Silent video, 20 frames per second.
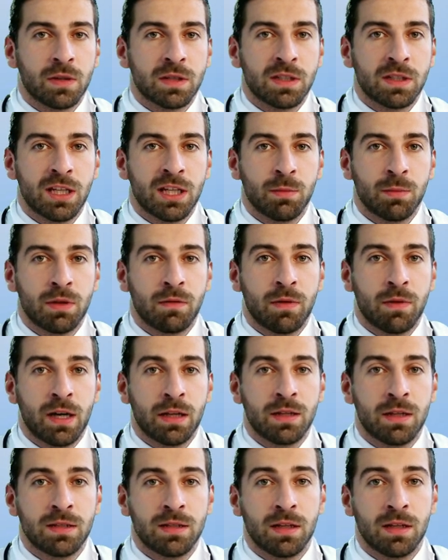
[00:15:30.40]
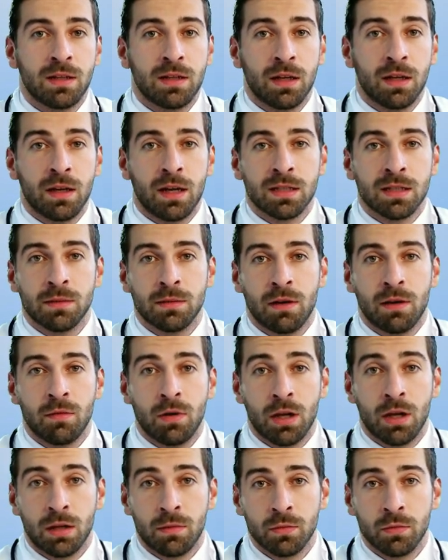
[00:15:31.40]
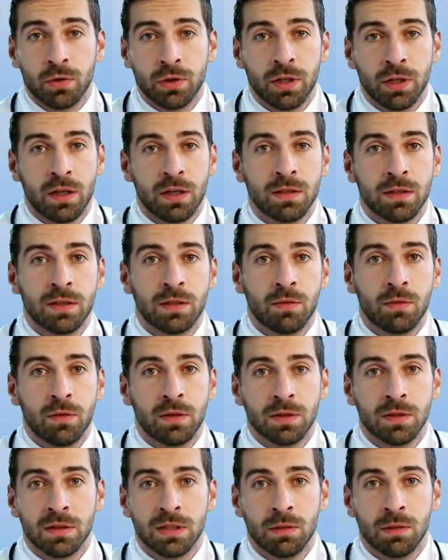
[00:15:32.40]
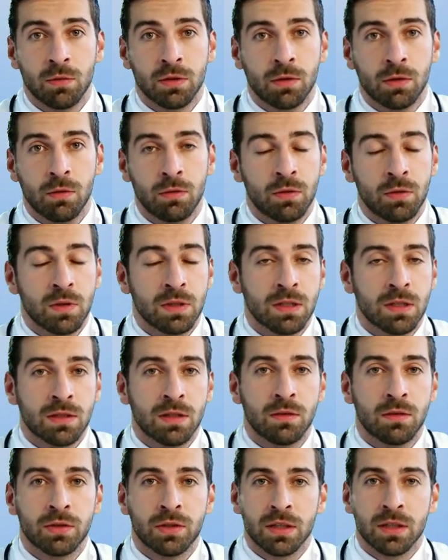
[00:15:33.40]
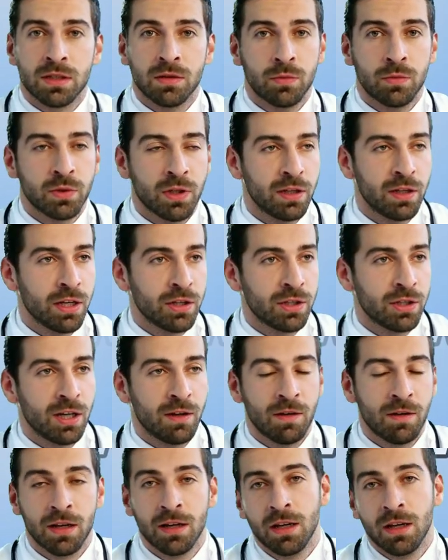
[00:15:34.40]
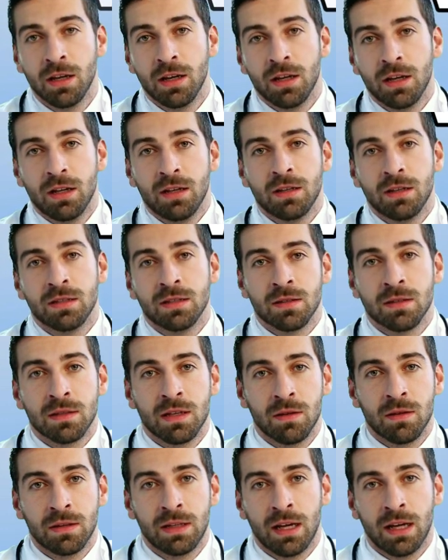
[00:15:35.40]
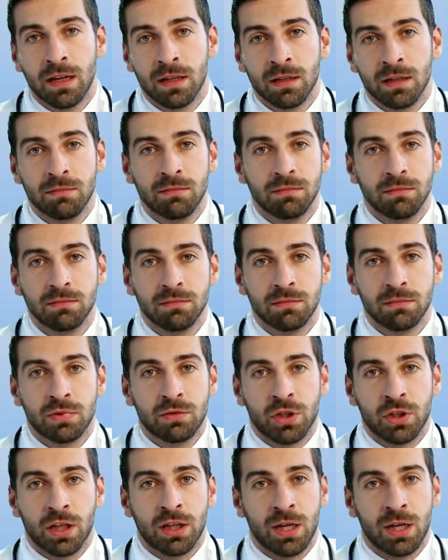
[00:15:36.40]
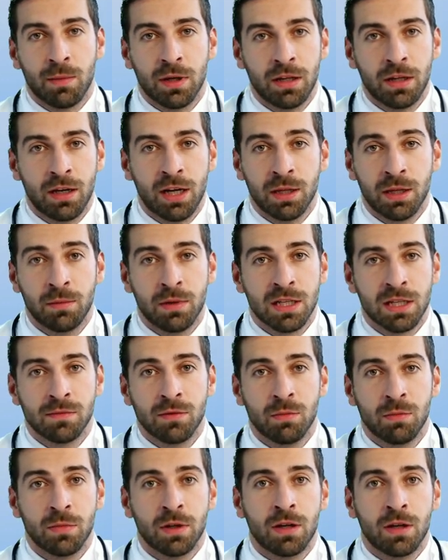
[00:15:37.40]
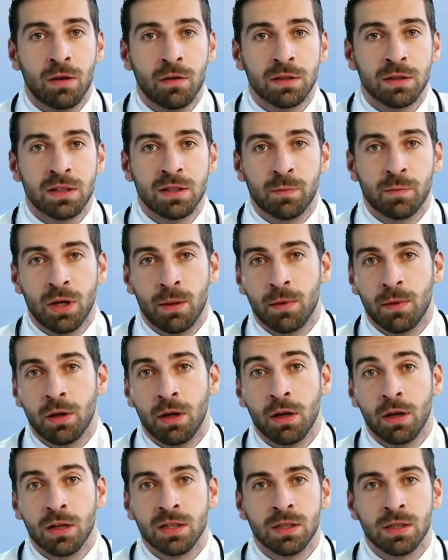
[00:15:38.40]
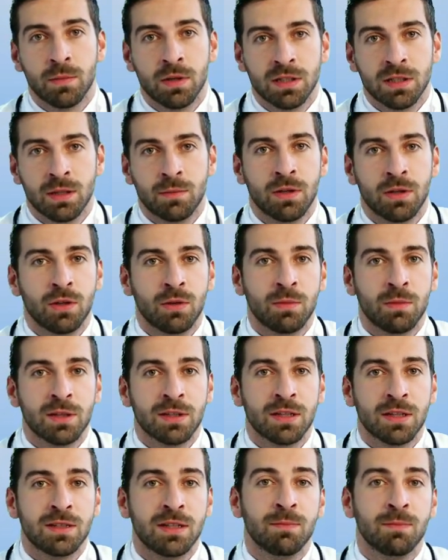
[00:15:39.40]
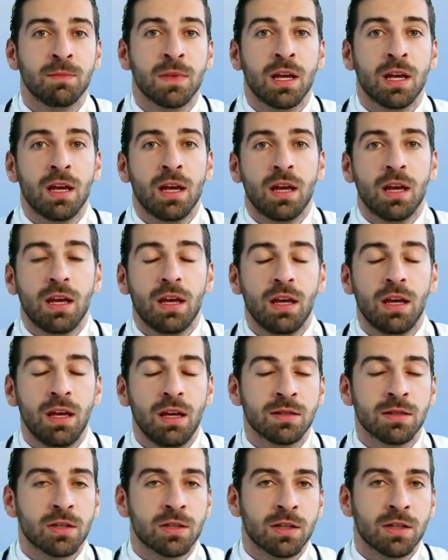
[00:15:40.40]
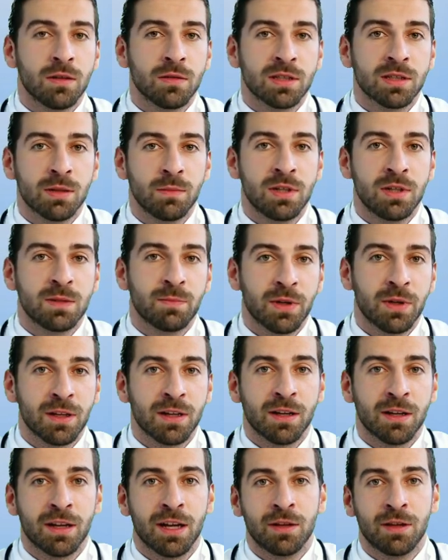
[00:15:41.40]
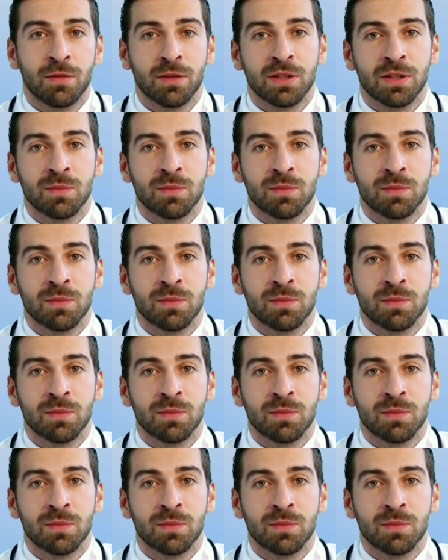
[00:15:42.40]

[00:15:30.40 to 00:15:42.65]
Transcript: They're not broken. They're simply waiting for the right signals to wake up. You've now seen how simple choices like eggs in the morning, beetroot before movement,